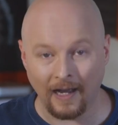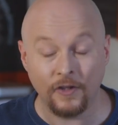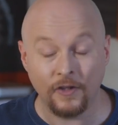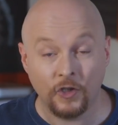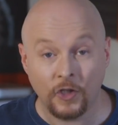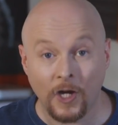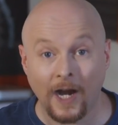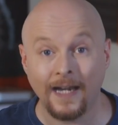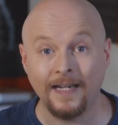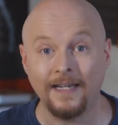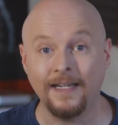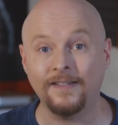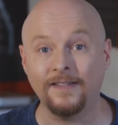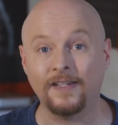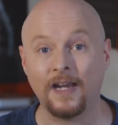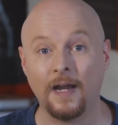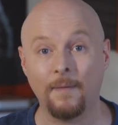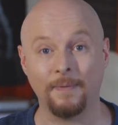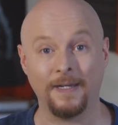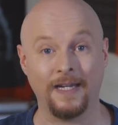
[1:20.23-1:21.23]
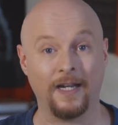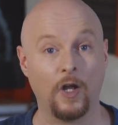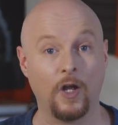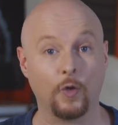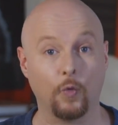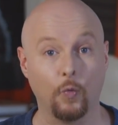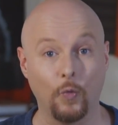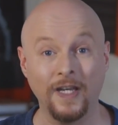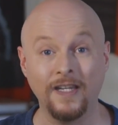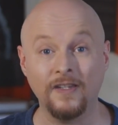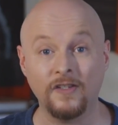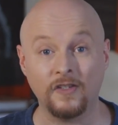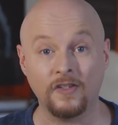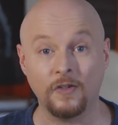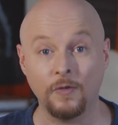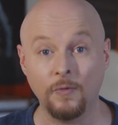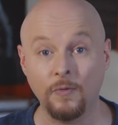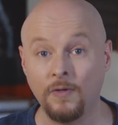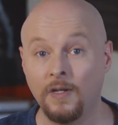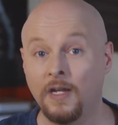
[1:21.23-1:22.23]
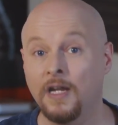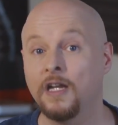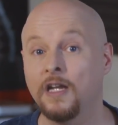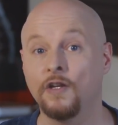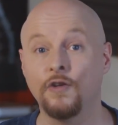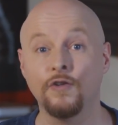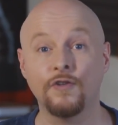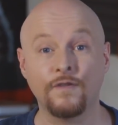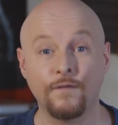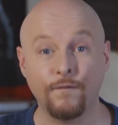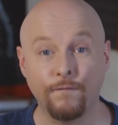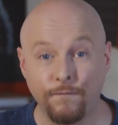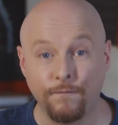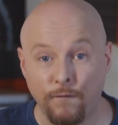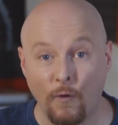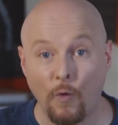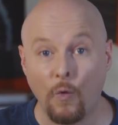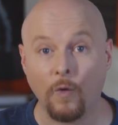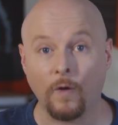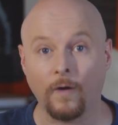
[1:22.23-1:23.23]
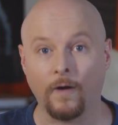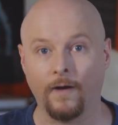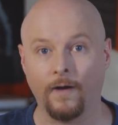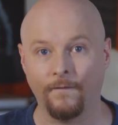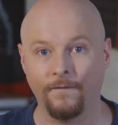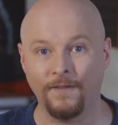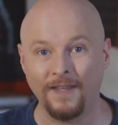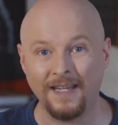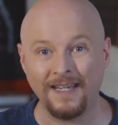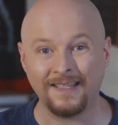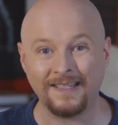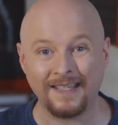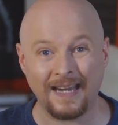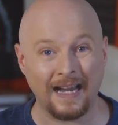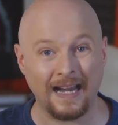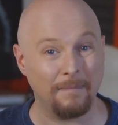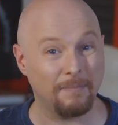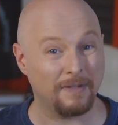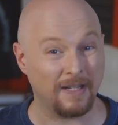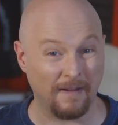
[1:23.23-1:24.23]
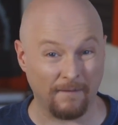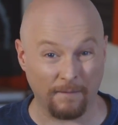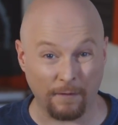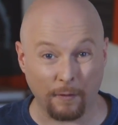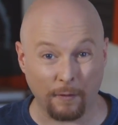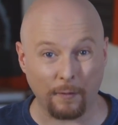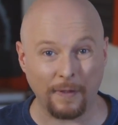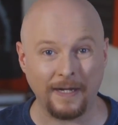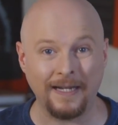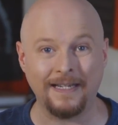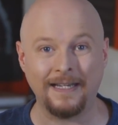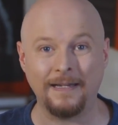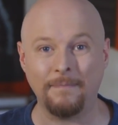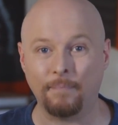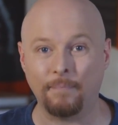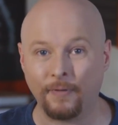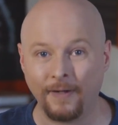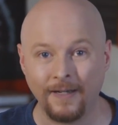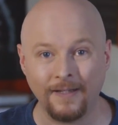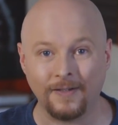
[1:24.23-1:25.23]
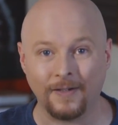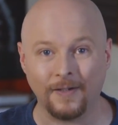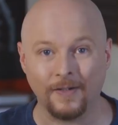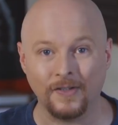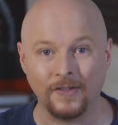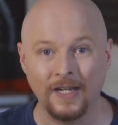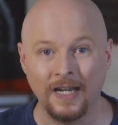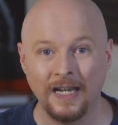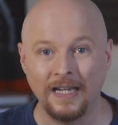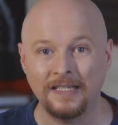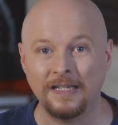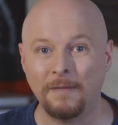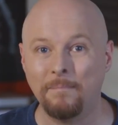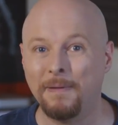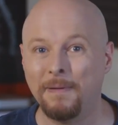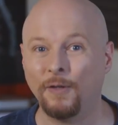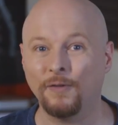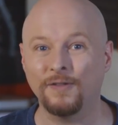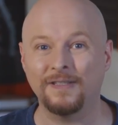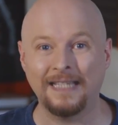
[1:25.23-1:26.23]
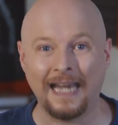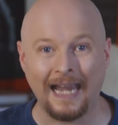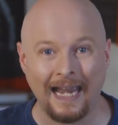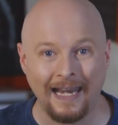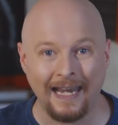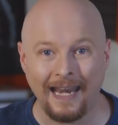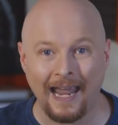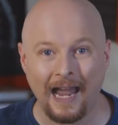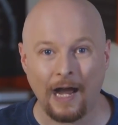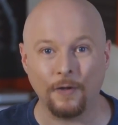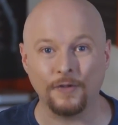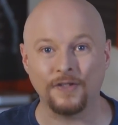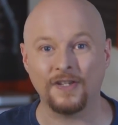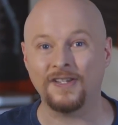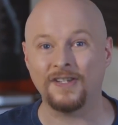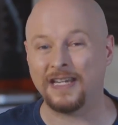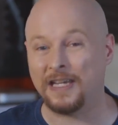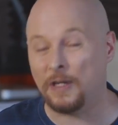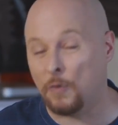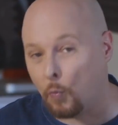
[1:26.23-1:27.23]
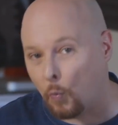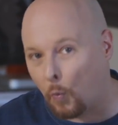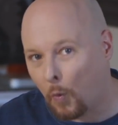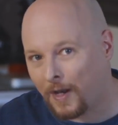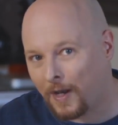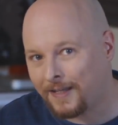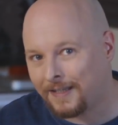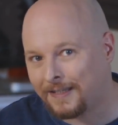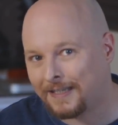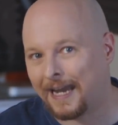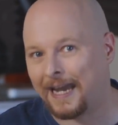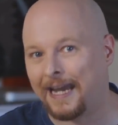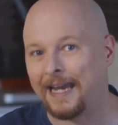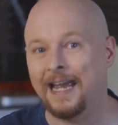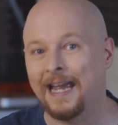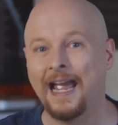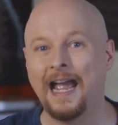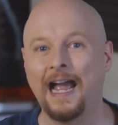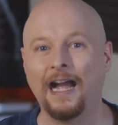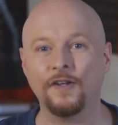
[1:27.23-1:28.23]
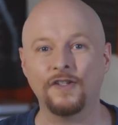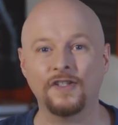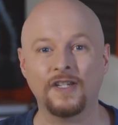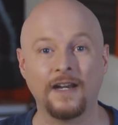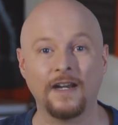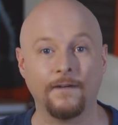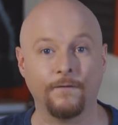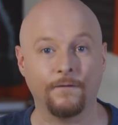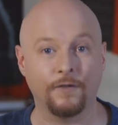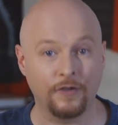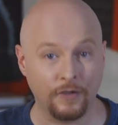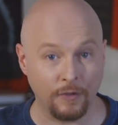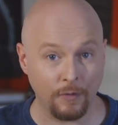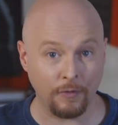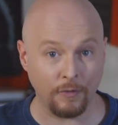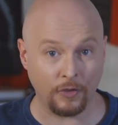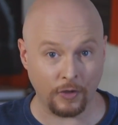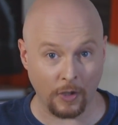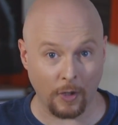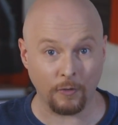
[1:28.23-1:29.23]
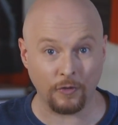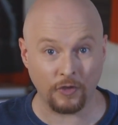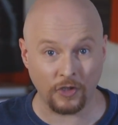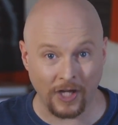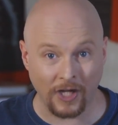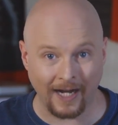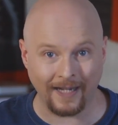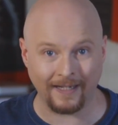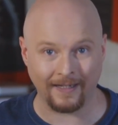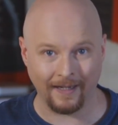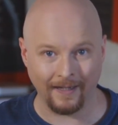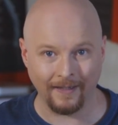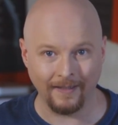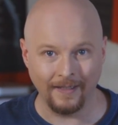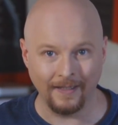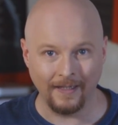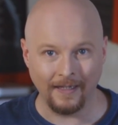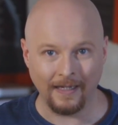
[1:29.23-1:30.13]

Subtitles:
A Chinese company called Winsoon used 4 of these types of 3D printers to build 10 houses in one day outside of Suzhou, China.